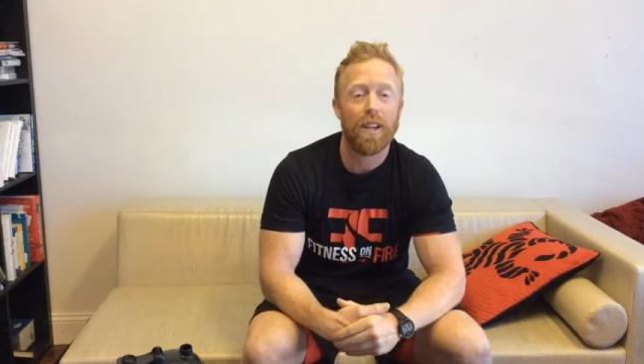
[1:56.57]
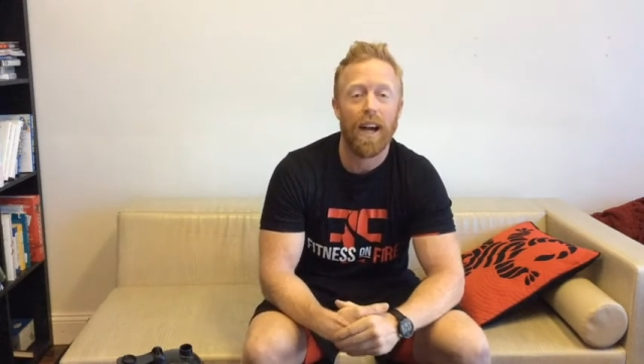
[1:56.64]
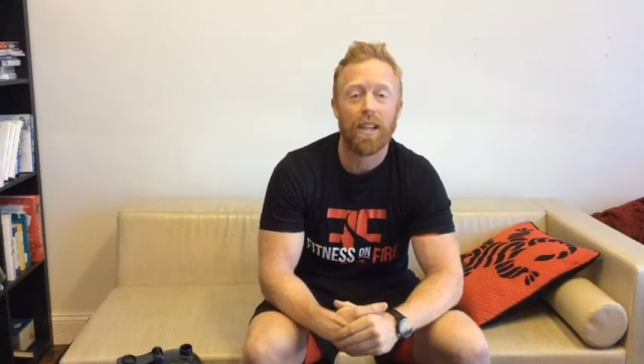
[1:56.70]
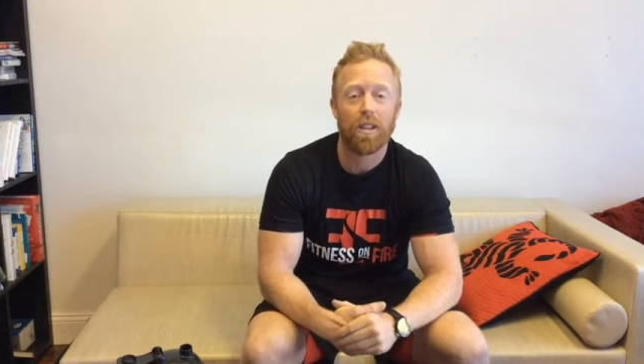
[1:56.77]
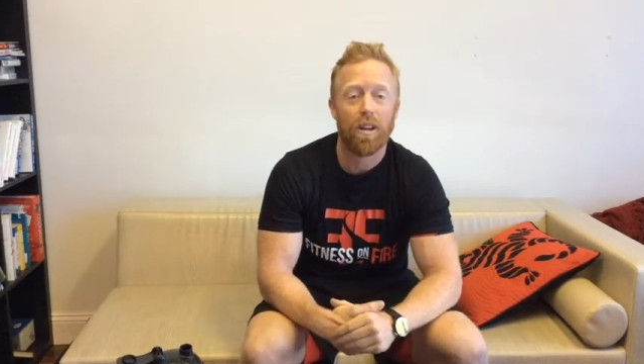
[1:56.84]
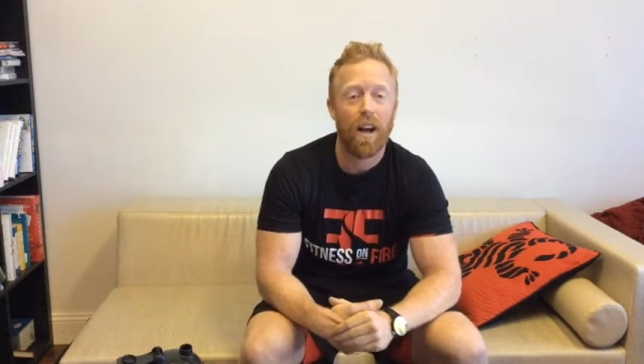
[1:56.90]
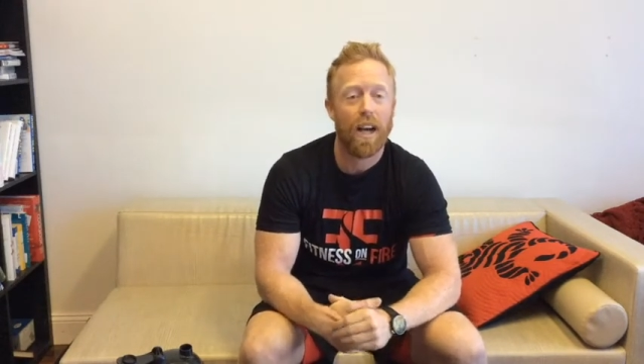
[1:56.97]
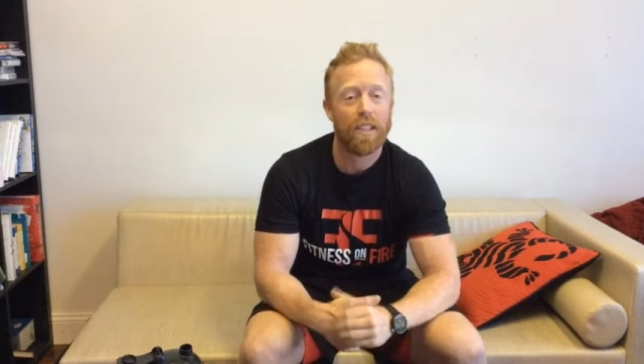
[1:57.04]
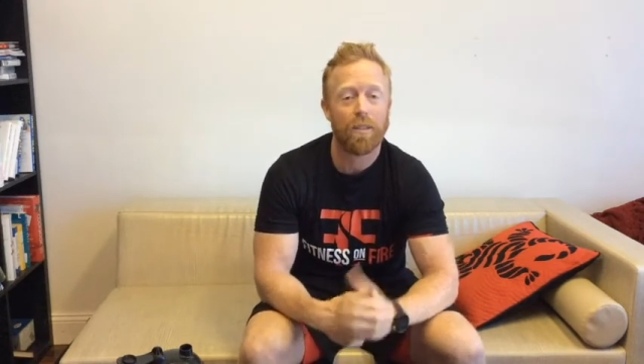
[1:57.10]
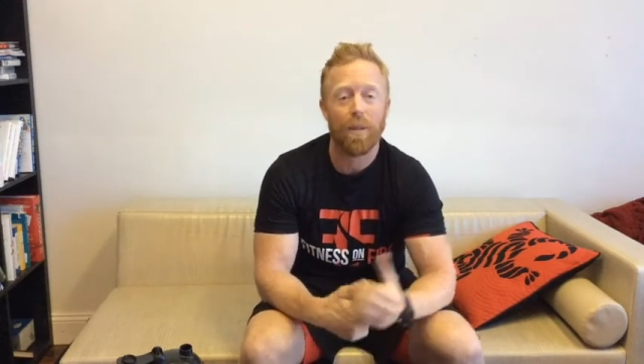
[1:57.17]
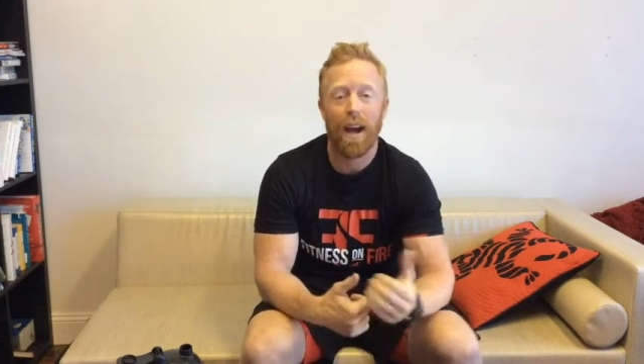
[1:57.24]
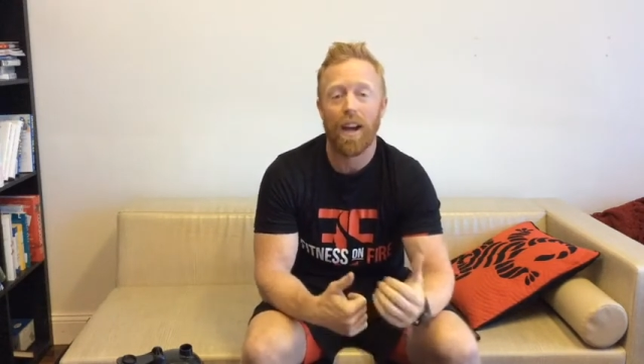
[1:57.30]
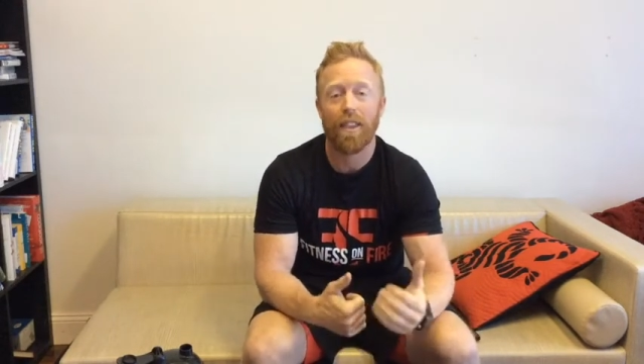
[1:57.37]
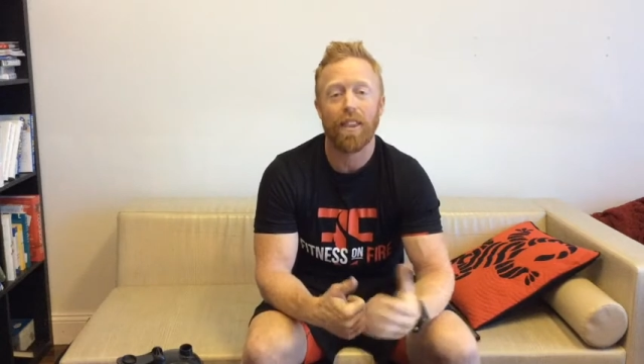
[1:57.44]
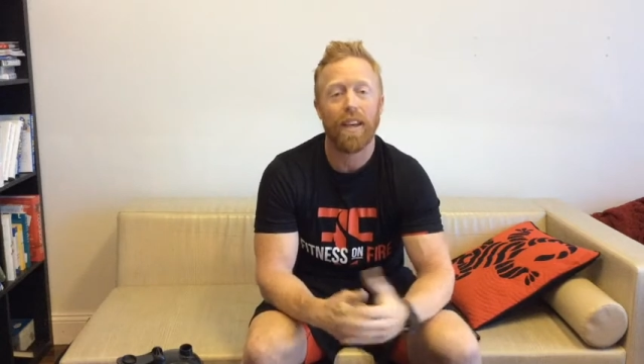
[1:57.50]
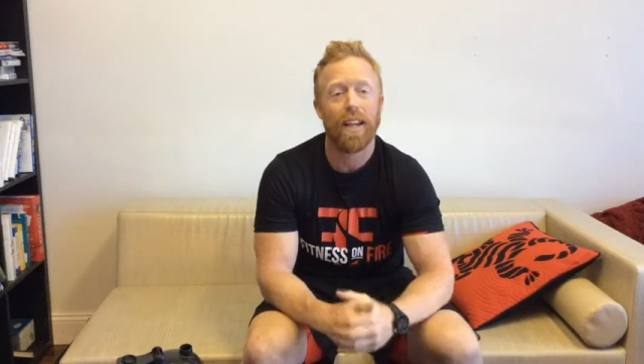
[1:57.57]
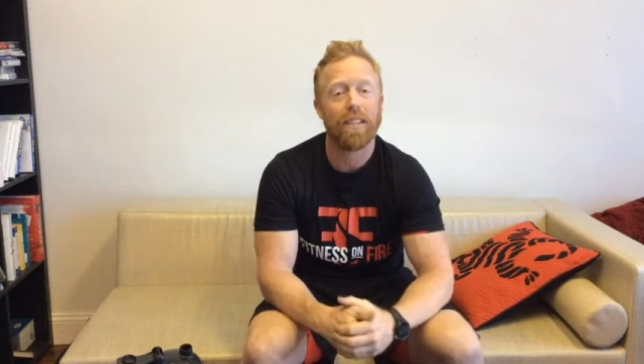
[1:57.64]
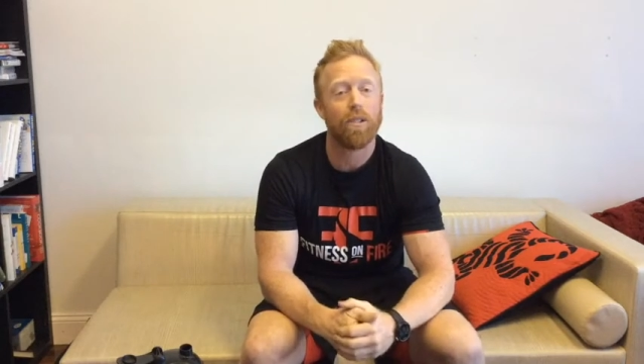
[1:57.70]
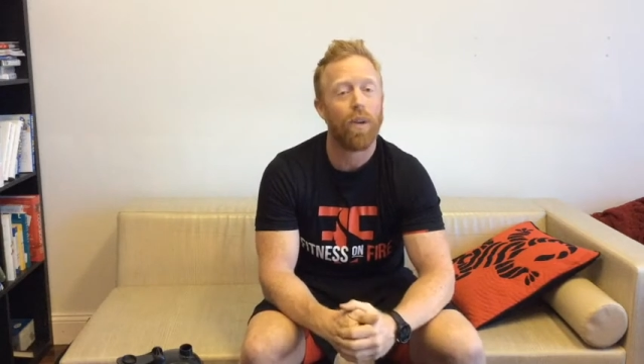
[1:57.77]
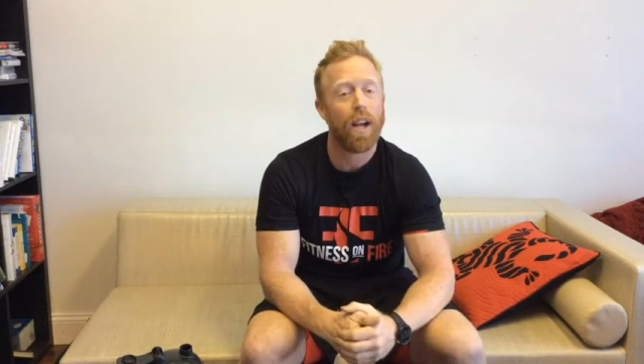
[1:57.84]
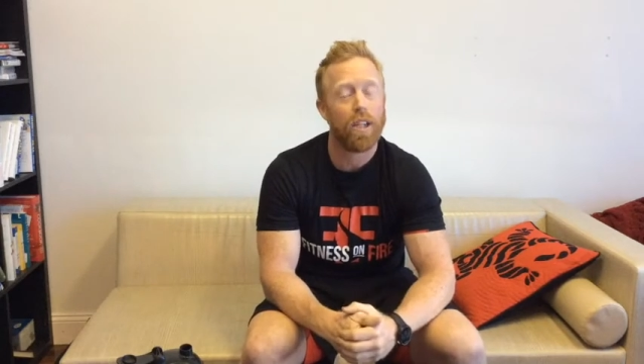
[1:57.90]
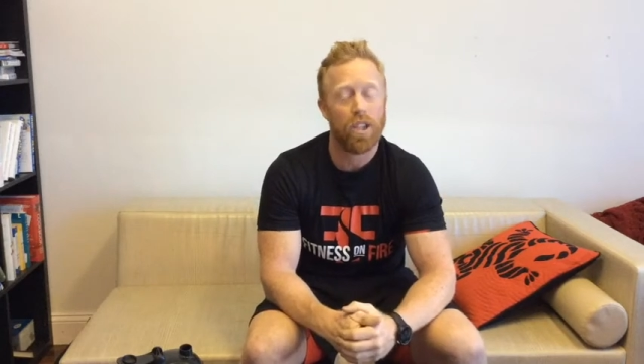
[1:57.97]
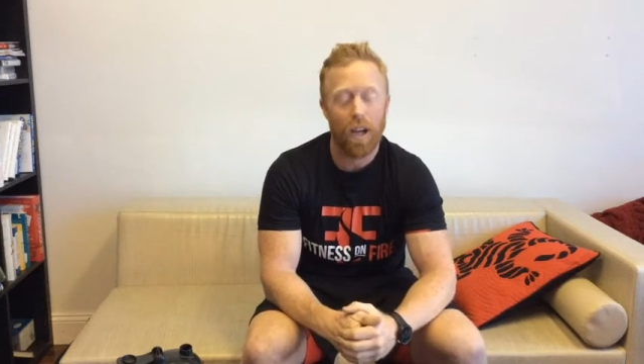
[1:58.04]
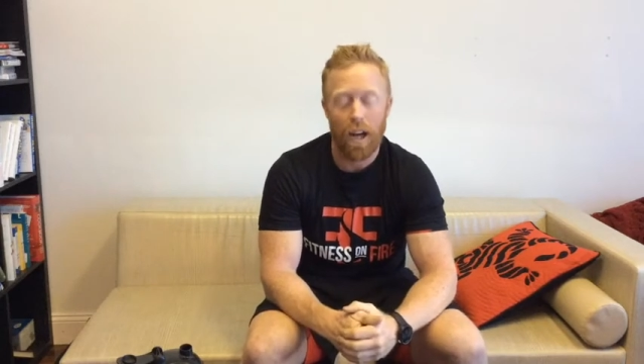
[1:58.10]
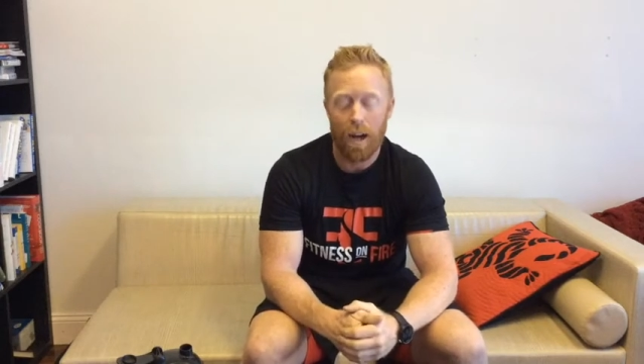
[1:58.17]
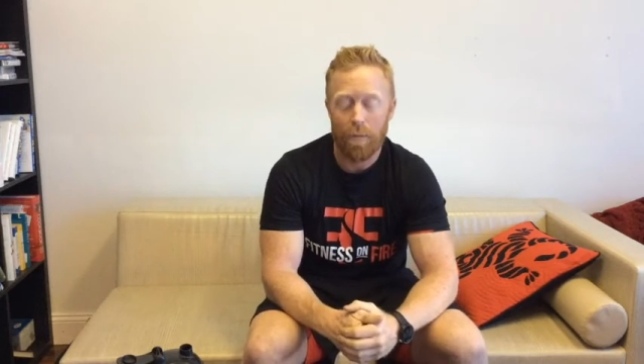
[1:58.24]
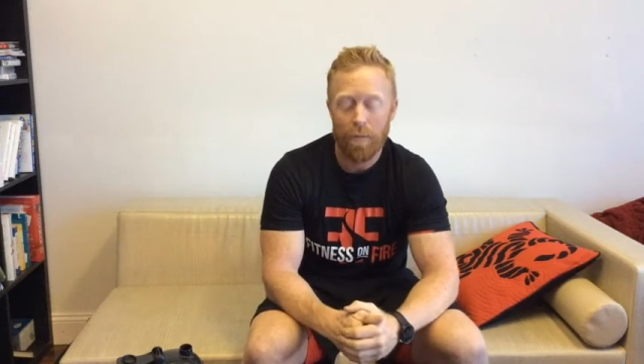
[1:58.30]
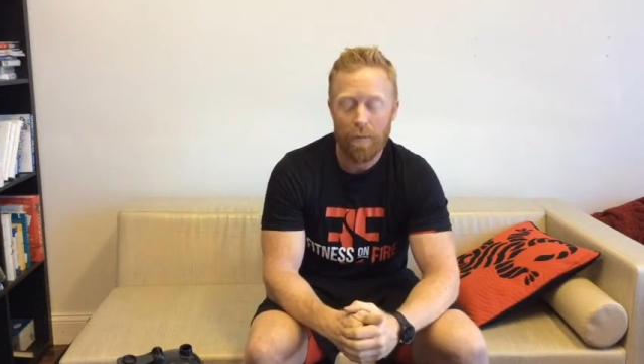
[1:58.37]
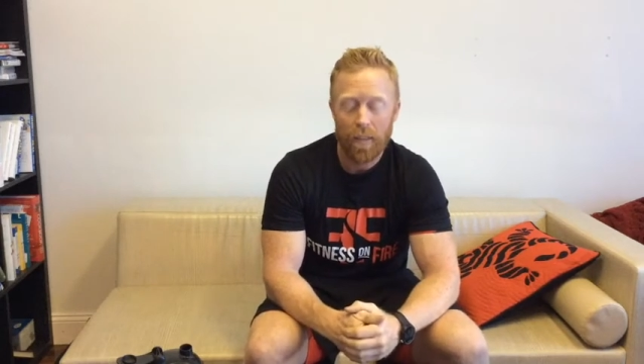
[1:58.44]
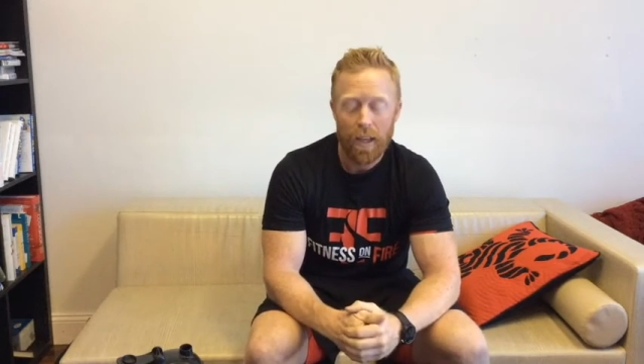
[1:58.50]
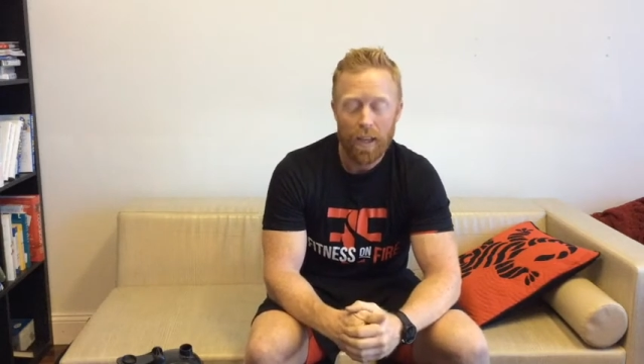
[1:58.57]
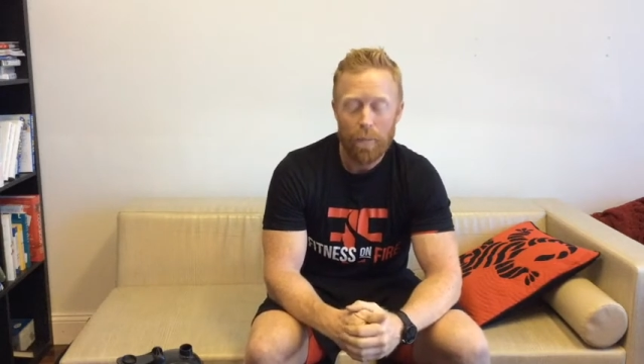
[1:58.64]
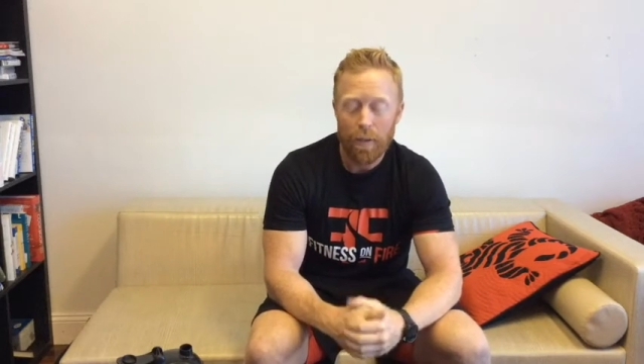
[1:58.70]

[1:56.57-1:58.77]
You guys are awesome athletes. Great job.